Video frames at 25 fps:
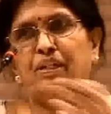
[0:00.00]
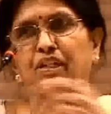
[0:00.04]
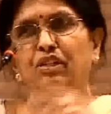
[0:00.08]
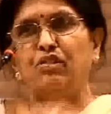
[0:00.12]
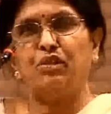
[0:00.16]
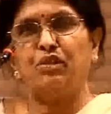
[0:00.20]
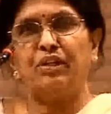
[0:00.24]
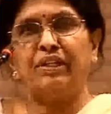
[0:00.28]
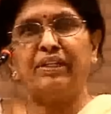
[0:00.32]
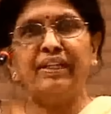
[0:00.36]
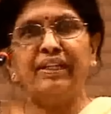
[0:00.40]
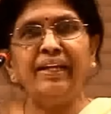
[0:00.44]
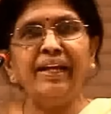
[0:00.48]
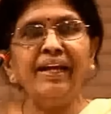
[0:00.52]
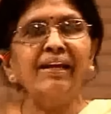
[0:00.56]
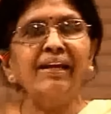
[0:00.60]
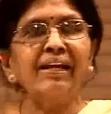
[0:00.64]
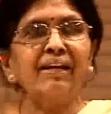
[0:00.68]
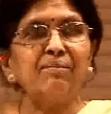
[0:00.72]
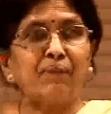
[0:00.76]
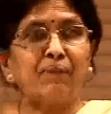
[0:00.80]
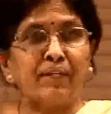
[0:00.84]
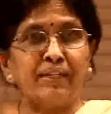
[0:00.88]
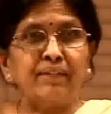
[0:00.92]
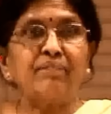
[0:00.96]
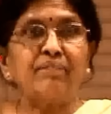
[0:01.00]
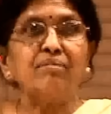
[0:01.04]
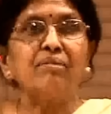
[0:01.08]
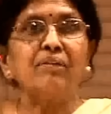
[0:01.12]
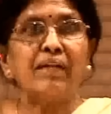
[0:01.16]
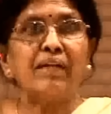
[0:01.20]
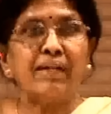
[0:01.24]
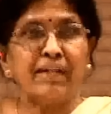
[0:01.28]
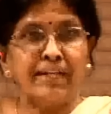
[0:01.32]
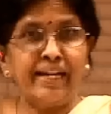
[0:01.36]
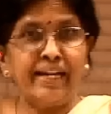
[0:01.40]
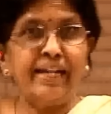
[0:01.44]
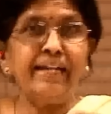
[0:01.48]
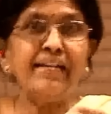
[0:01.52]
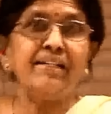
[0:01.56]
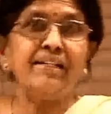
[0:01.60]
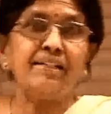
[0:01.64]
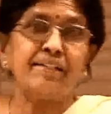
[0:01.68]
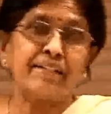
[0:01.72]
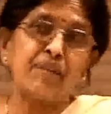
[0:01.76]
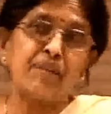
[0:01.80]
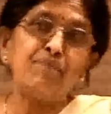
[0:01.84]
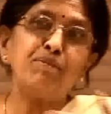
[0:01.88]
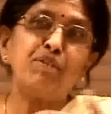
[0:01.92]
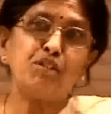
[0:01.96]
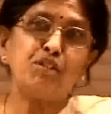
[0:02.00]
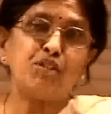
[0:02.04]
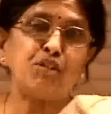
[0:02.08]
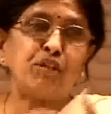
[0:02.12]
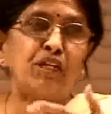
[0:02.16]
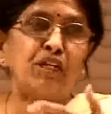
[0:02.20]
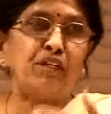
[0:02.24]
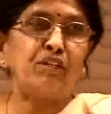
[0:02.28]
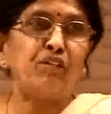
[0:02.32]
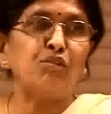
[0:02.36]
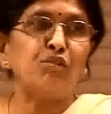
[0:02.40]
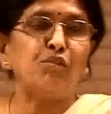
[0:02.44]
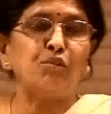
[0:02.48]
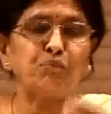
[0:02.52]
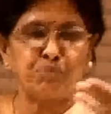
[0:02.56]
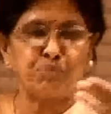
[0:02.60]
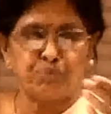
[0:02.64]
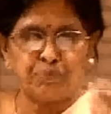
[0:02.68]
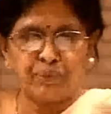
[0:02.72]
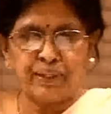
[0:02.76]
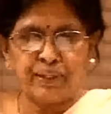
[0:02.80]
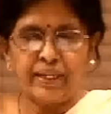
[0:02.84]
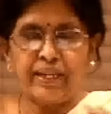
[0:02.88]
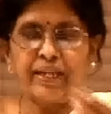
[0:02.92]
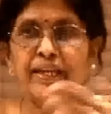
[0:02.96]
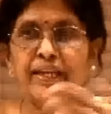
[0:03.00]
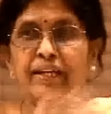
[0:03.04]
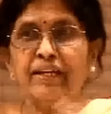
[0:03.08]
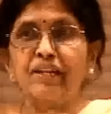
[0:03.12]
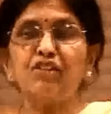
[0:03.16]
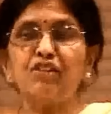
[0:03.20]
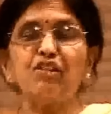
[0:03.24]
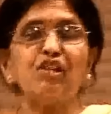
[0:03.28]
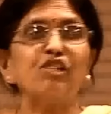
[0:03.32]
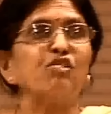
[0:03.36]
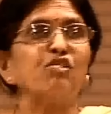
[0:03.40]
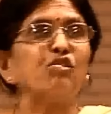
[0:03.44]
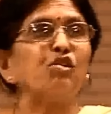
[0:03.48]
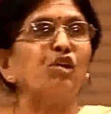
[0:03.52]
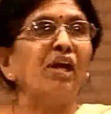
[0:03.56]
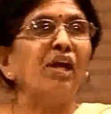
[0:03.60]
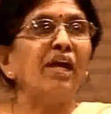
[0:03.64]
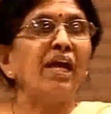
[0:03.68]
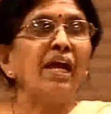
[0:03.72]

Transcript: into Hindi, but again it comes into English also.